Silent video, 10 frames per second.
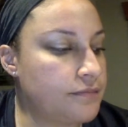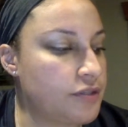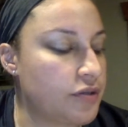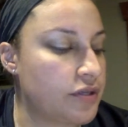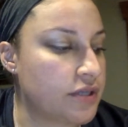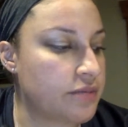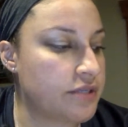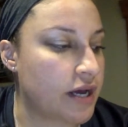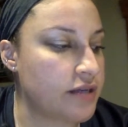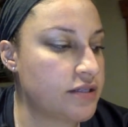So the
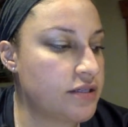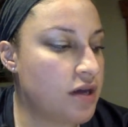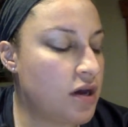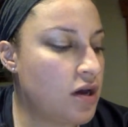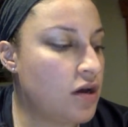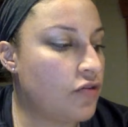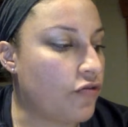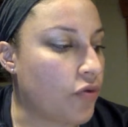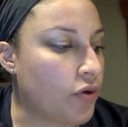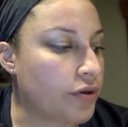subtests
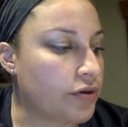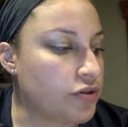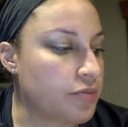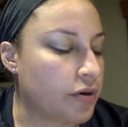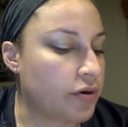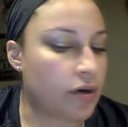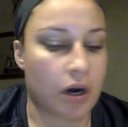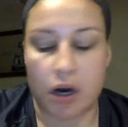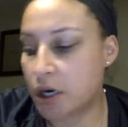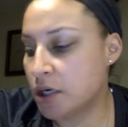for the gross
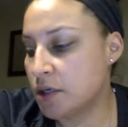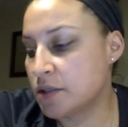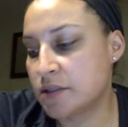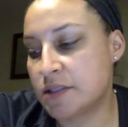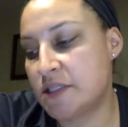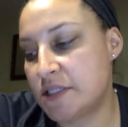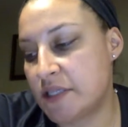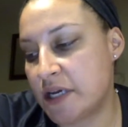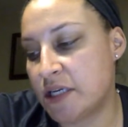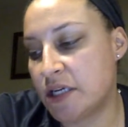motor are
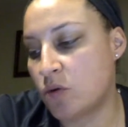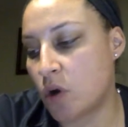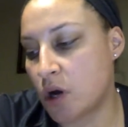standing,